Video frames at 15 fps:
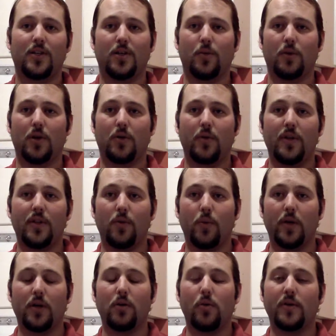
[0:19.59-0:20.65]
work with,
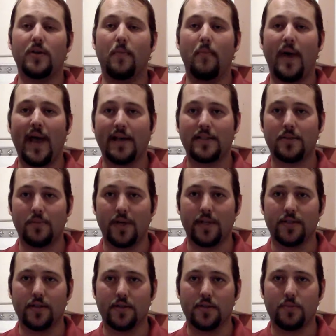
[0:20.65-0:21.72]
we are going to
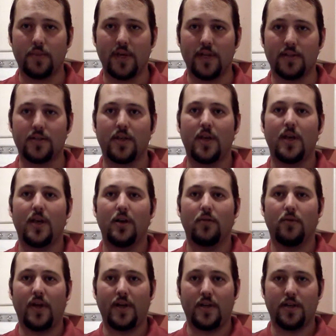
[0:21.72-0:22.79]
maximize our space
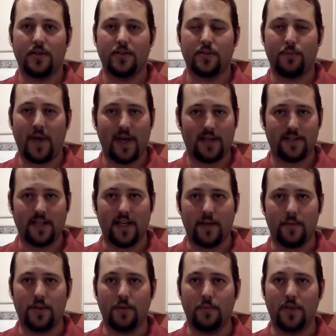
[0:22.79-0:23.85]
right here smack
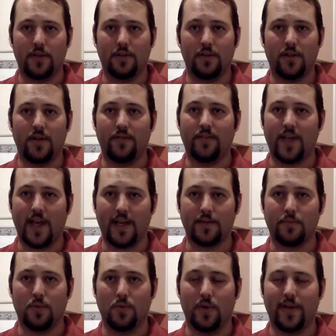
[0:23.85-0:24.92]
dab in the middle of
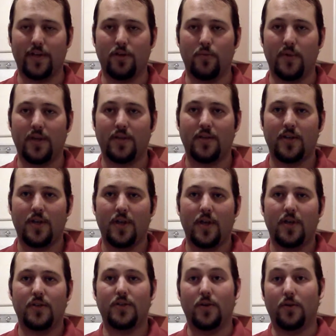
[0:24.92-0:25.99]
Casper, Wyoming.
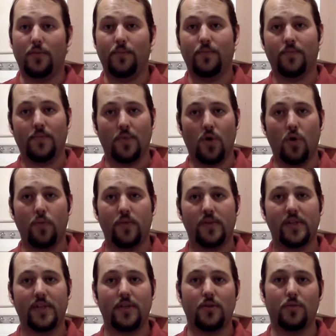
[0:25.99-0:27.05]
So,
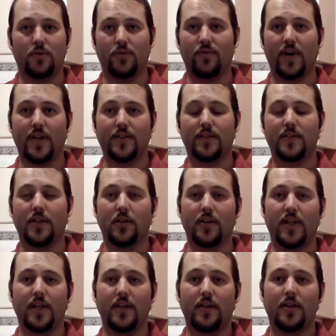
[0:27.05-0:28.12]
hopefully you will find this
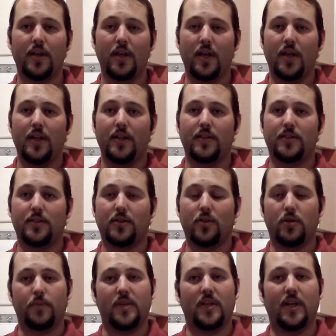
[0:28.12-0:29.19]
entertaining. This is
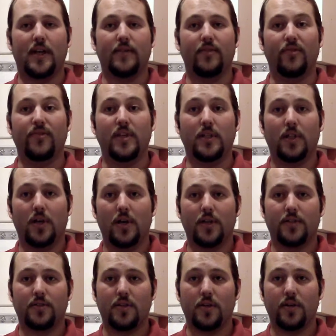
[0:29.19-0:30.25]
going to be kind of a vlog
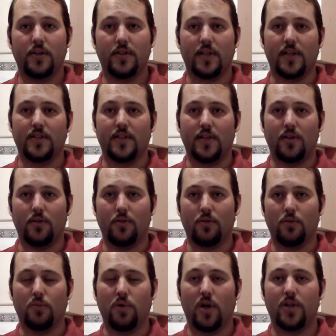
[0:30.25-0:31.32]
series as I go
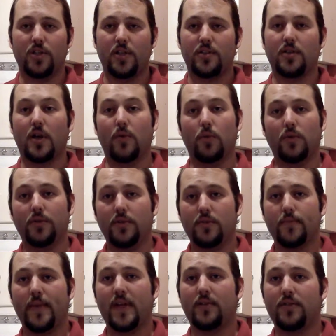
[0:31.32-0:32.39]
through projects. I will do
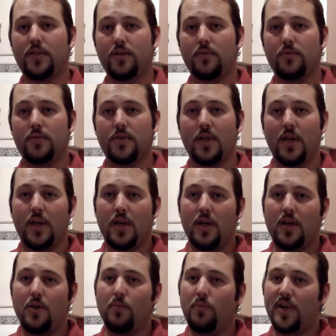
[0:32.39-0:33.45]
some how-tos,
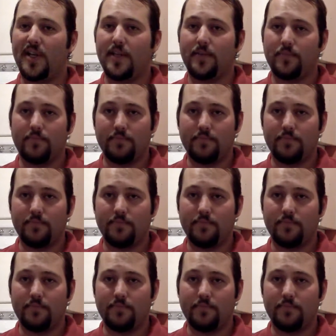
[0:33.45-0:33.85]
but